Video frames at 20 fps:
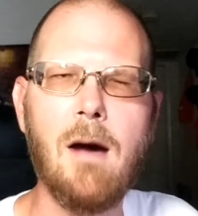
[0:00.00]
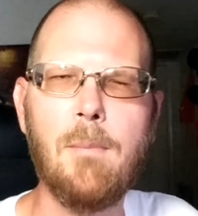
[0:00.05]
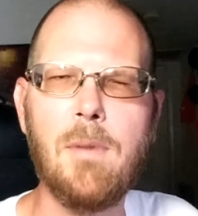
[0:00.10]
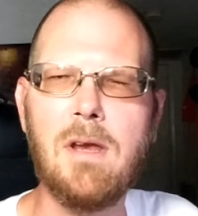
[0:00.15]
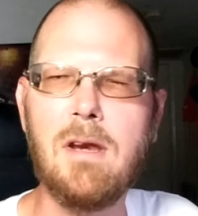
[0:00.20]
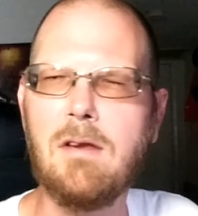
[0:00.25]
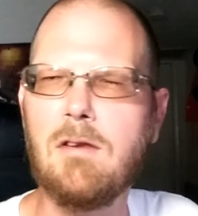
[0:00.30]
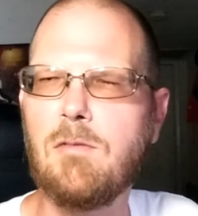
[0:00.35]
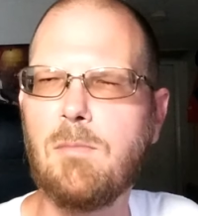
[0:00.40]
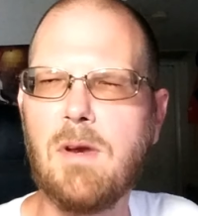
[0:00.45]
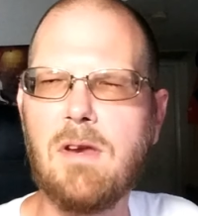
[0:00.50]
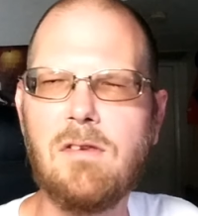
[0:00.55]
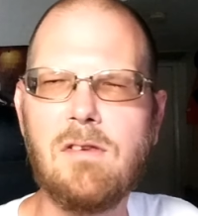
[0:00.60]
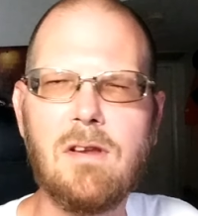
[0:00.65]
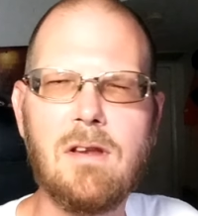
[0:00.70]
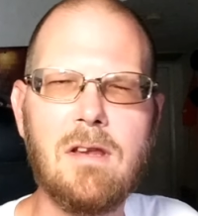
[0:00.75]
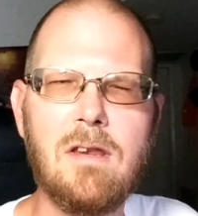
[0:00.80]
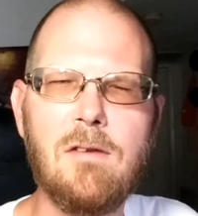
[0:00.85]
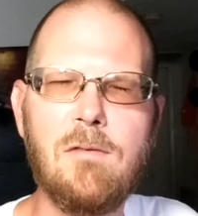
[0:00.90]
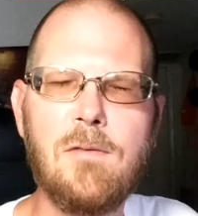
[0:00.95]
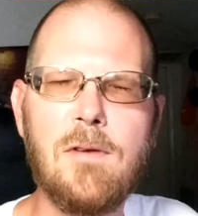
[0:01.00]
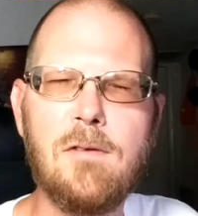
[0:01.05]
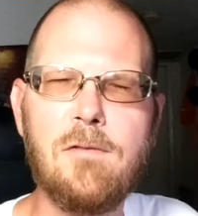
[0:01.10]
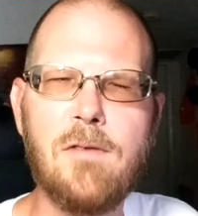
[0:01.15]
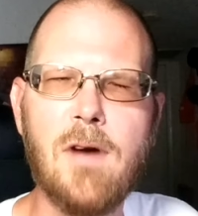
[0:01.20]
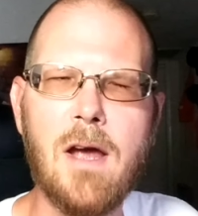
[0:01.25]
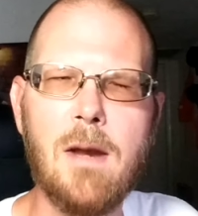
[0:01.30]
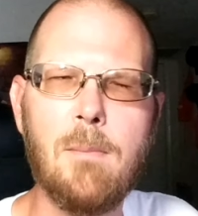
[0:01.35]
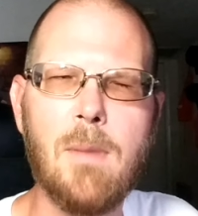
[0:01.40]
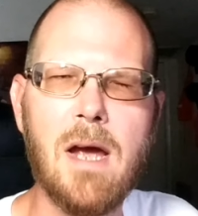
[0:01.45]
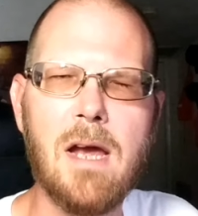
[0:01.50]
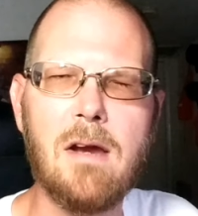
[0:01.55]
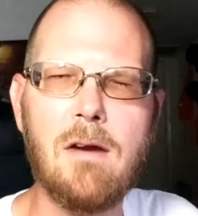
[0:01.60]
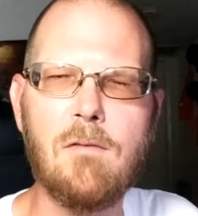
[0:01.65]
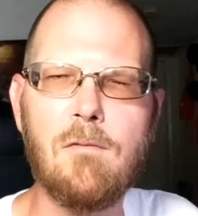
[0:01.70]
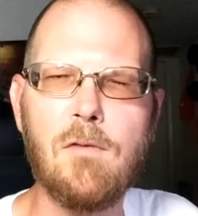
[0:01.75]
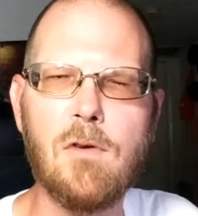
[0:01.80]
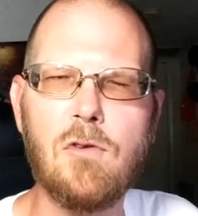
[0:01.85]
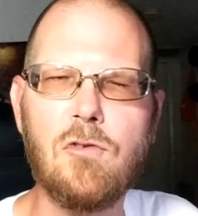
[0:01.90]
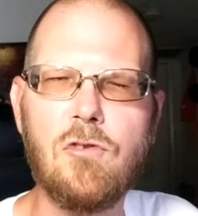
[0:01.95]
It is basically the Fifine
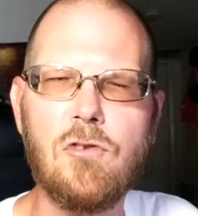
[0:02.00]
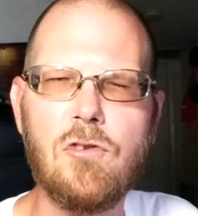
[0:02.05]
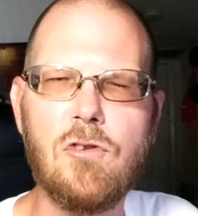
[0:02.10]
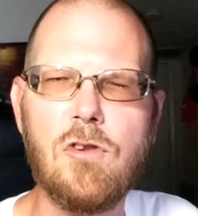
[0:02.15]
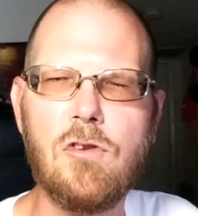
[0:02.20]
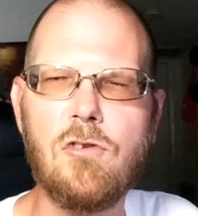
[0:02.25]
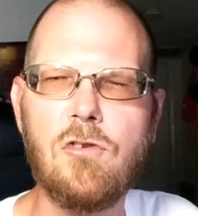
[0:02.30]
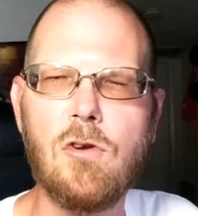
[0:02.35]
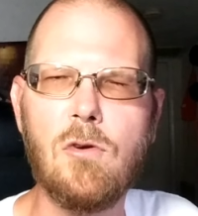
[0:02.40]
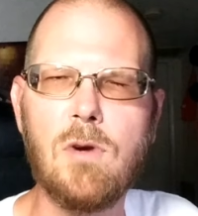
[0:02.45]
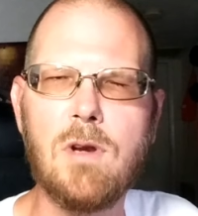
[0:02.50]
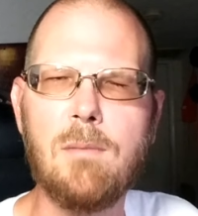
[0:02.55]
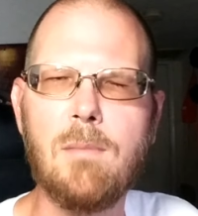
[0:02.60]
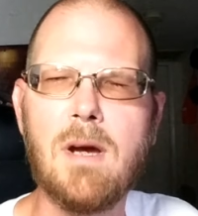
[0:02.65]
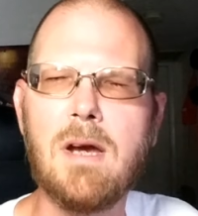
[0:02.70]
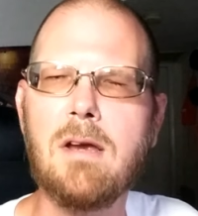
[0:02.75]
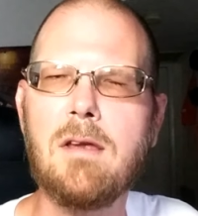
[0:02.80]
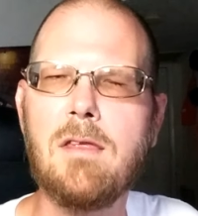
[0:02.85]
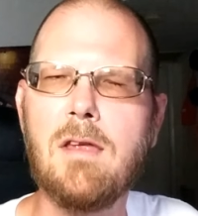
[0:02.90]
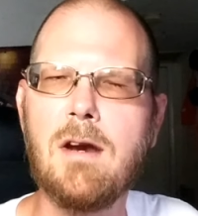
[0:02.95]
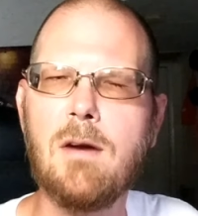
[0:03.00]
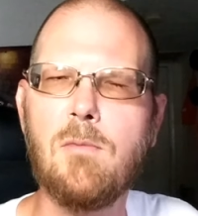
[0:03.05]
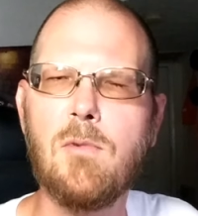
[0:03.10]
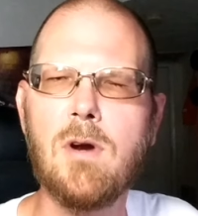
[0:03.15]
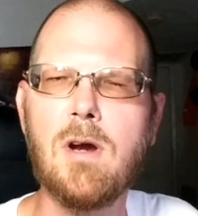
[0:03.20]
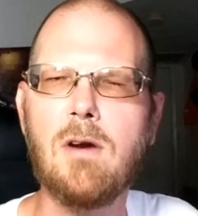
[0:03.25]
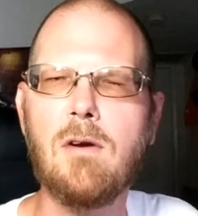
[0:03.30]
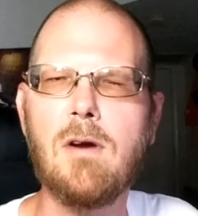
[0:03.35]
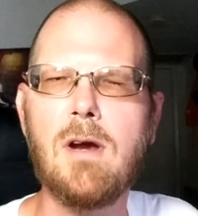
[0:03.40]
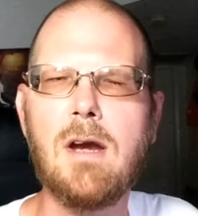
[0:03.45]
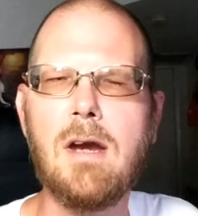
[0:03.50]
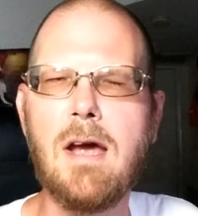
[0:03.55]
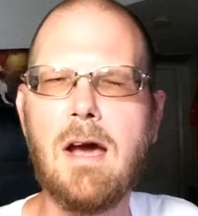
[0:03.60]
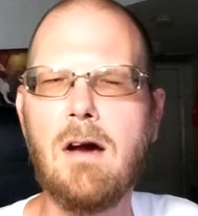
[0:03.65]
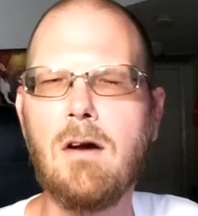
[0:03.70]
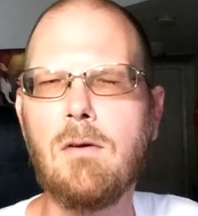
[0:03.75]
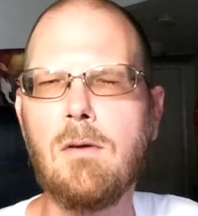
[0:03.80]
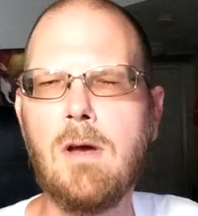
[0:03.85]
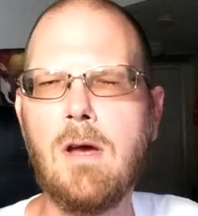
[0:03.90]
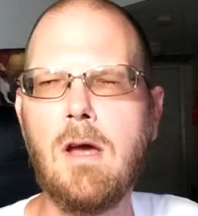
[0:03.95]
mic versus the Sony mic that I'm wearing right
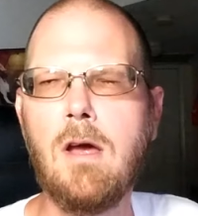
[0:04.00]
now.